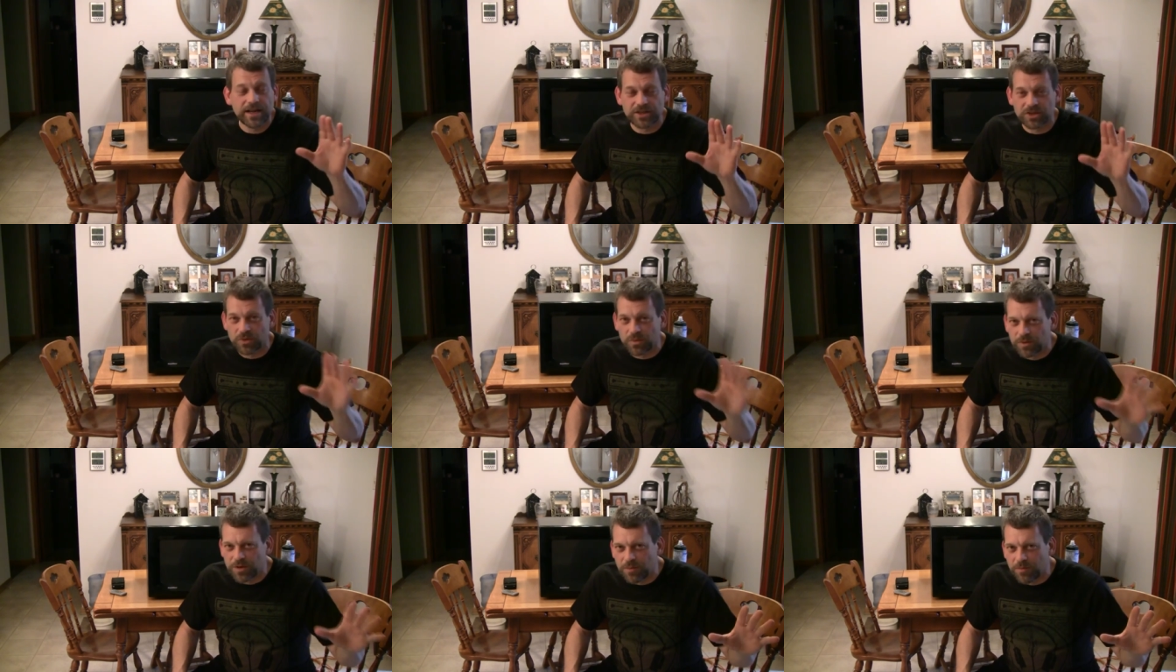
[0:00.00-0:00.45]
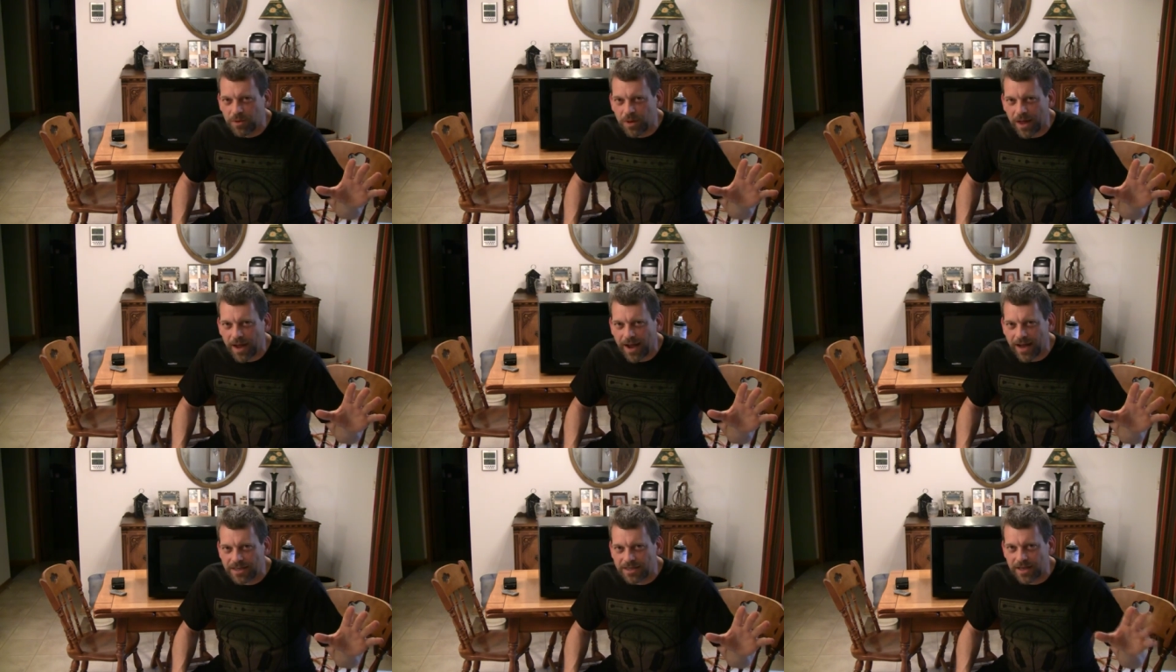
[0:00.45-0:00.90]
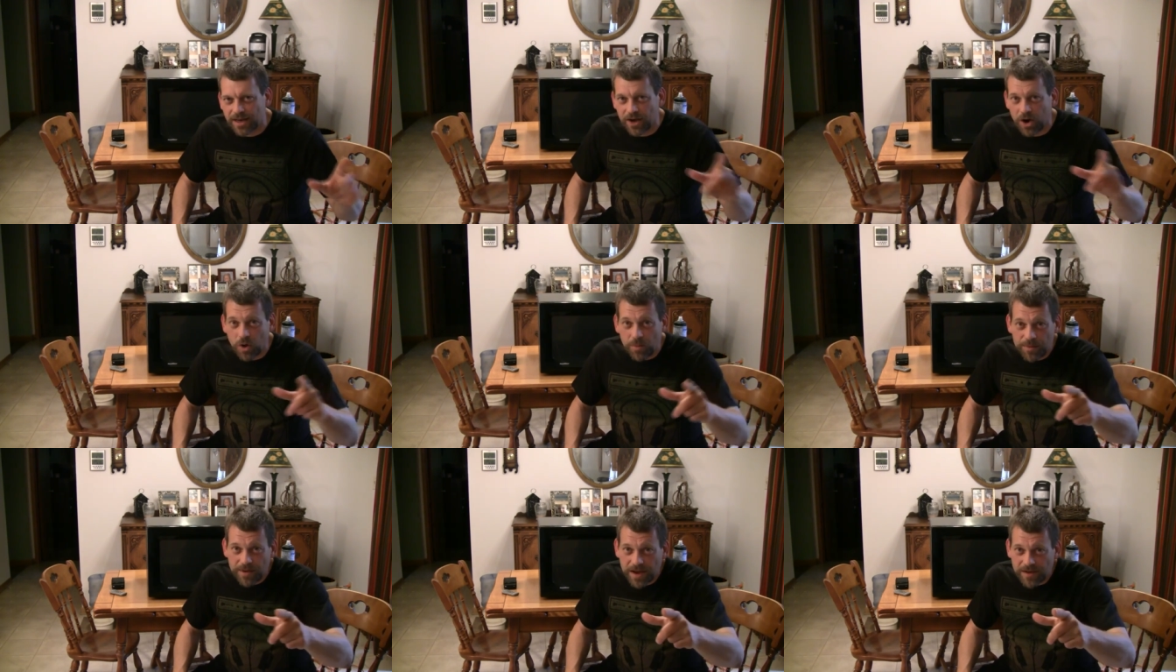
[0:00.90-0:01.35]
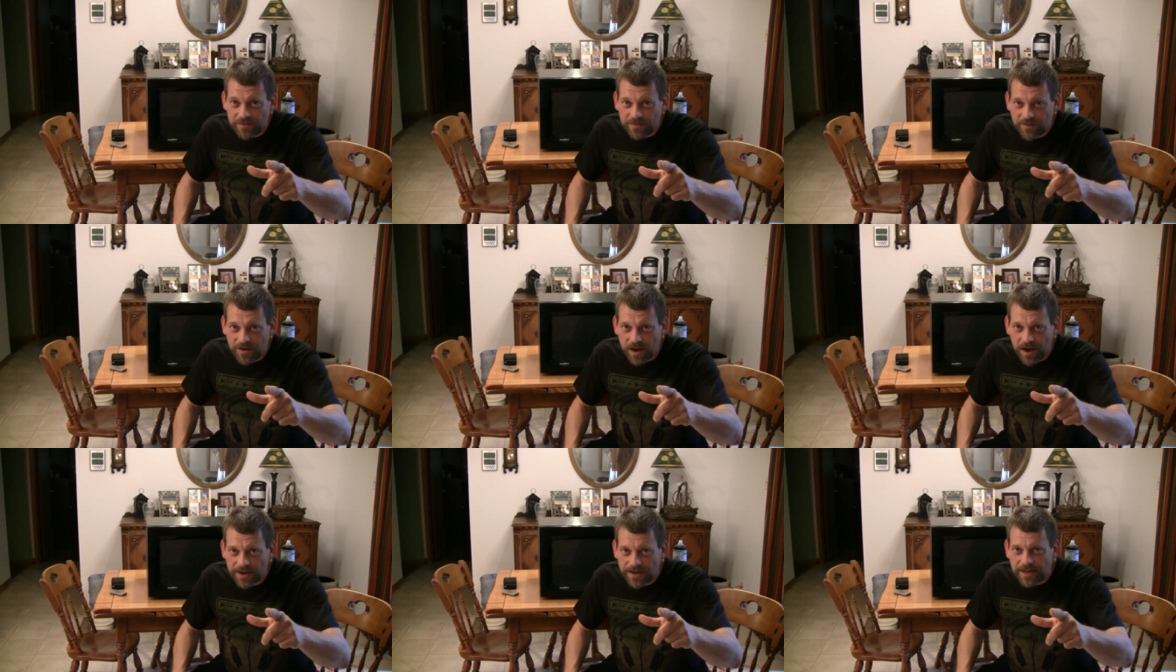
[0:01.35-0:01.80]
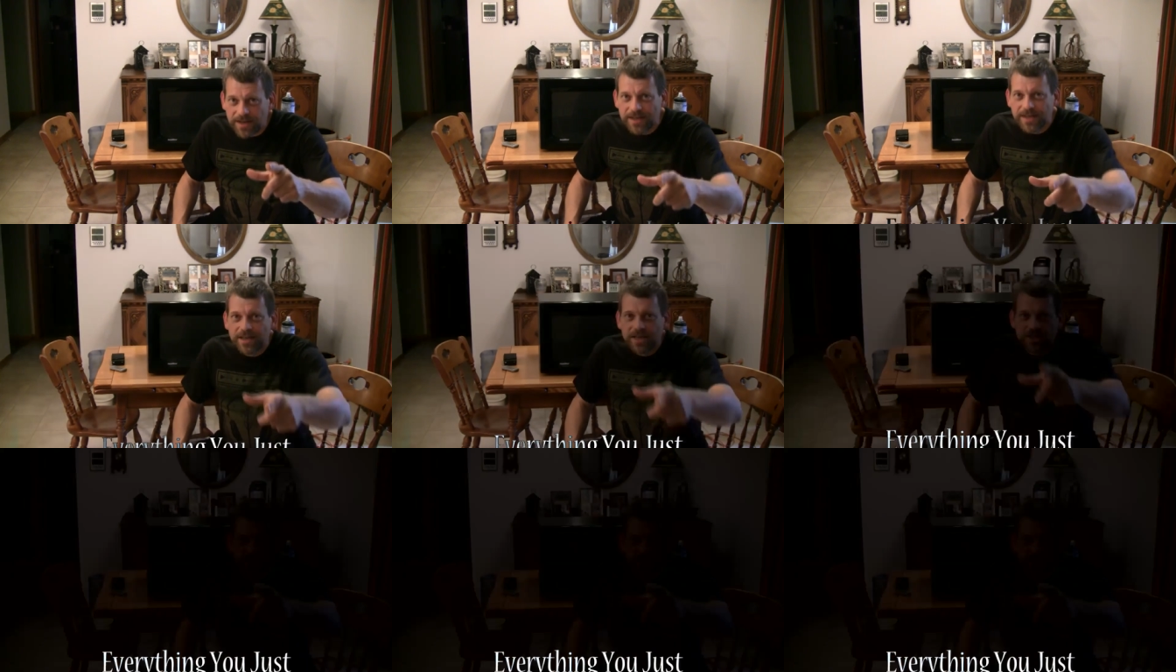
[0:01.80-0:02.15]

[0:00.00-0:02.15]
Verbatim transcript: It's a real blast. I hope you have fun.